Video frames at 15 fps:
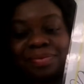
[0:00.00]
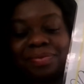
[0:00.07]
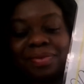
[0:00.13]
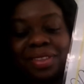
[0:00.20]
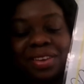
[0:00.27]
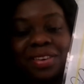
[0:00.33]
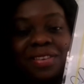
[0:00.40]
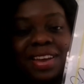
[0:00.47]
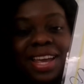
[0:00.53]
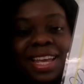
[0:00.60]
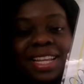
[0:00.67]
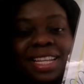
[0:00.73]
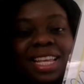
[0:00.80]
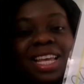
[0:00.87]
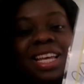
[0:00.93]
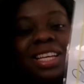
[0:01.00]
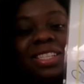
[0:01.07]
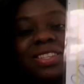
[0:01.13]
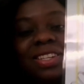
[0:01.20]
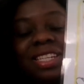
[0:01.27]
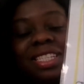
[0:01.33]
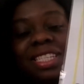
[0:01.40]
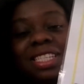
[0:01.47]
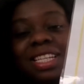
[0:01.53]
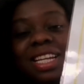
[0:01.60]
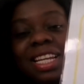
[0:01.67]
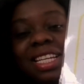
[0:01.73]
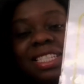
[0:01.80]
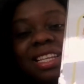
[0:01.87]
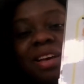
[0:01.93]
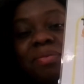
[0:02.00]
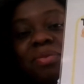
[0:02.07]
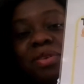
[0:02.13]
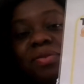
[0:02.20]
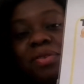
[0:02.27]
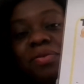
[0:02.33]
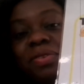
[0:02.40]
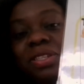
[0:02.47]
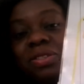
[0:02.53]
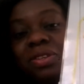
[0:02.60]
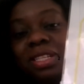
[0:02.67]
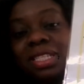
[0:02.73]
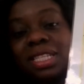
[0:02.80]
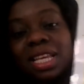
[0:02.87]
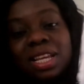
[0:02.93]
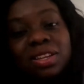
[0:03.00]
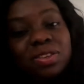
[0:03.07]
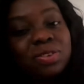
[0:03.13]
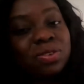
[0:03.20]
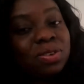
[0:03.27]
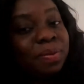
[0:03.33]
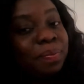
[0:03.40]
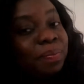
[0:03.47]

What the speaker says: All right, so this is an example of a visual schedule.